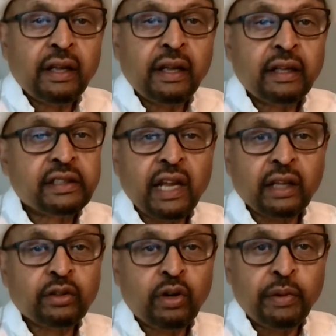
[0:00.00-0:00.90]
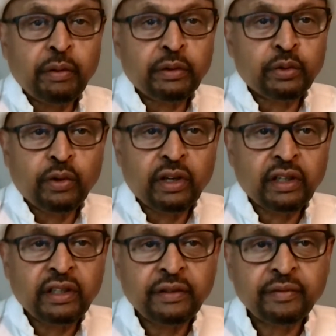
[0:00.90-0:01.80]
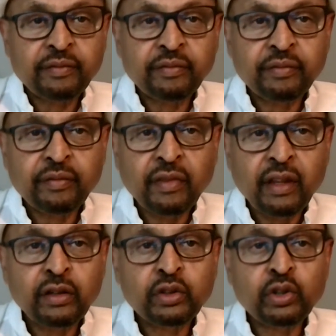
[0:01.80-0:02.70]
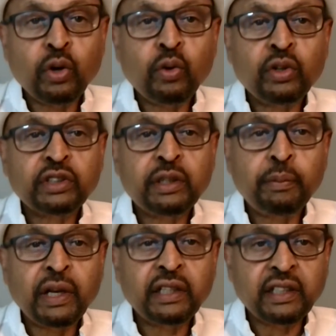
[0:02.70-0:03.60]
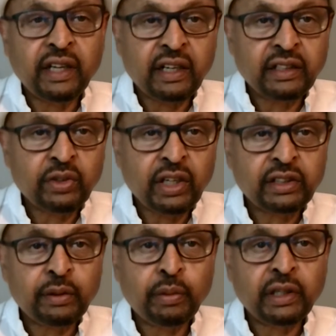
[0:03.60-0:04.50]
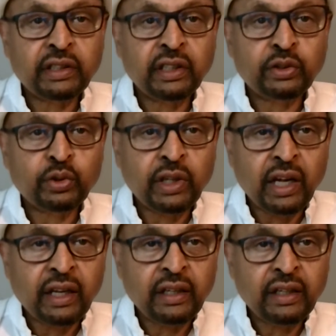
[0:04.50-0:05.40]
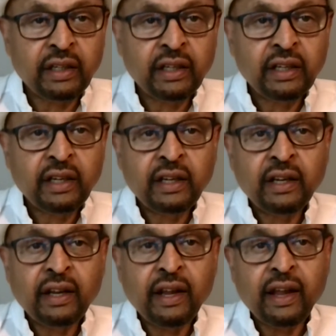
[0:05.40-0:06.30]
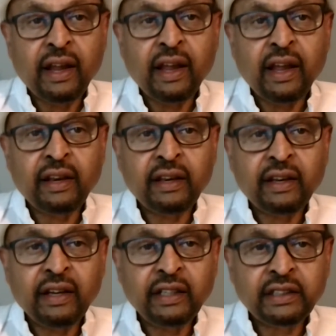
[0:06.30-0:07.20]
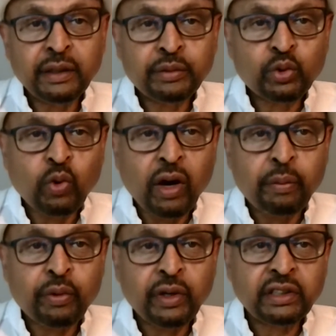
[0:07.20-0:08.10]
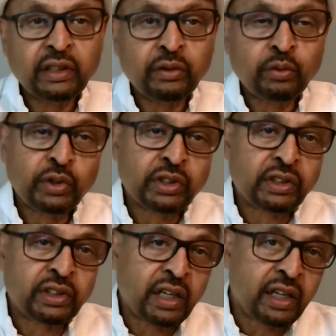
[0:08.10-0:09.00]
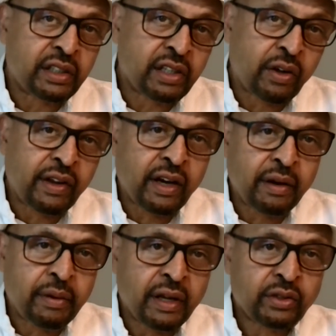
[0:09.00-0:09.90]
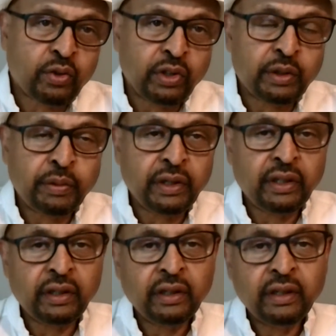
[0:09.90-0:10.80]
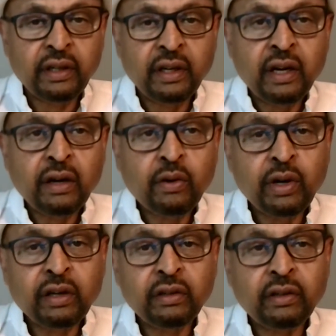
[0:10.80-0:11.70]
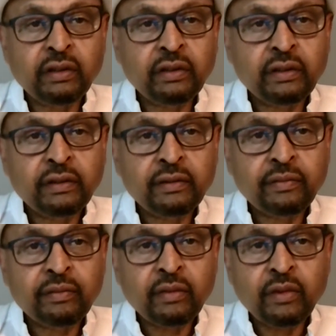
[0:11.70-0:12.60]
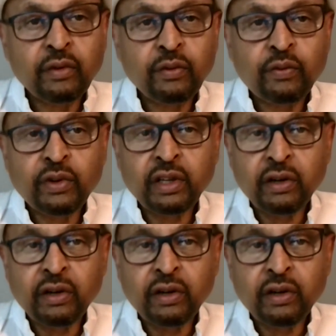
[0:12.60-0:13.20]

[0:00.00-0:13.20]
It's not going to be able to work. So stability in Eritrea, stability in Sudan, and Egypt's cooperation with Saudi Arabia is going to be critical for the